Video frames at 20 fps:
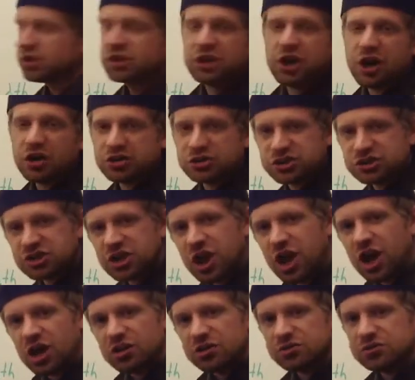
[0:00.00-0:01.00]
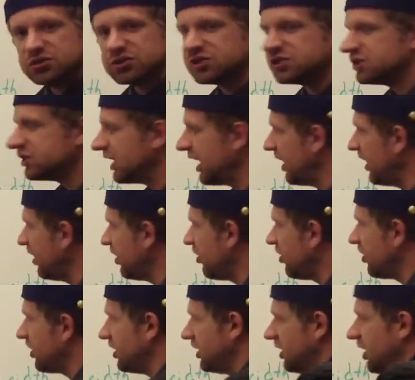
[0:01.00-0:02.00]
young scholars, that
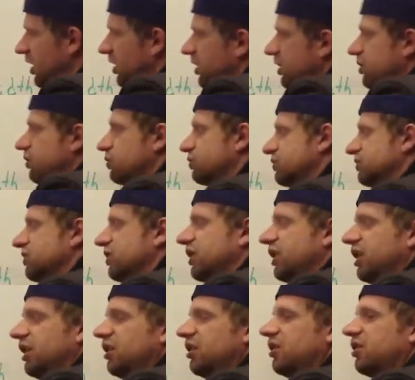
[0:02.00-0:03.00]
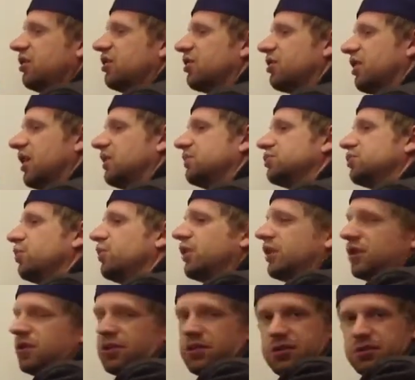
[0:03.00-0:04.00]
area equals length times
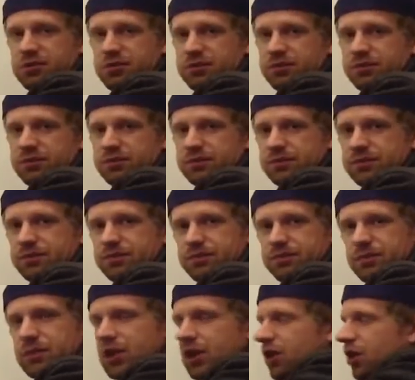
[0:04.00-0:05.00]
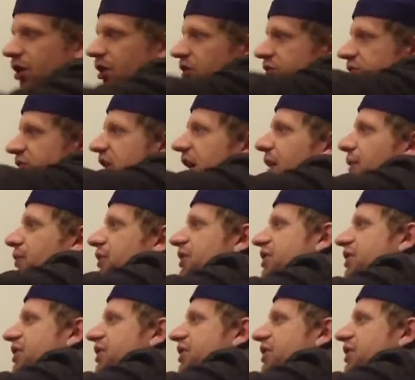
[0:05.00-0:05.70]
width. So now we